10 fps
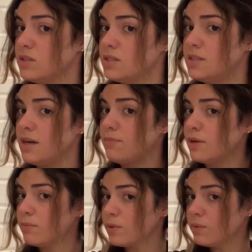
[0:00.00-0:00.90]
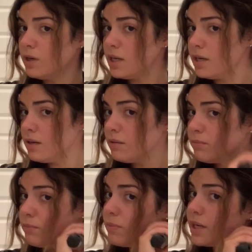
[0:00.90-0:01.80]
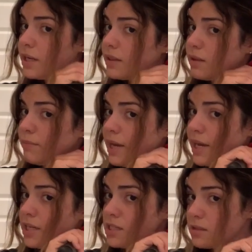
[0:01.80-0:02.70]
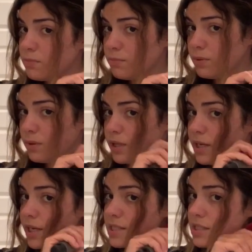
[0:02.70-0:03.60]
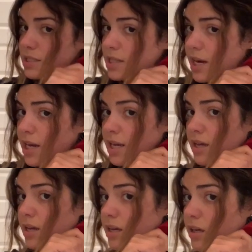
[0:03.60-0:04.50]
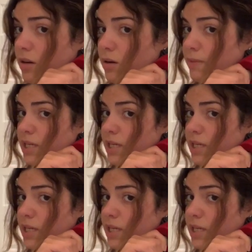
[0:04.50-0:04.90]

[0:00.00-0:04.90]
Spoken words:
Step number one, put it at the base, pull it nice and tight, get all my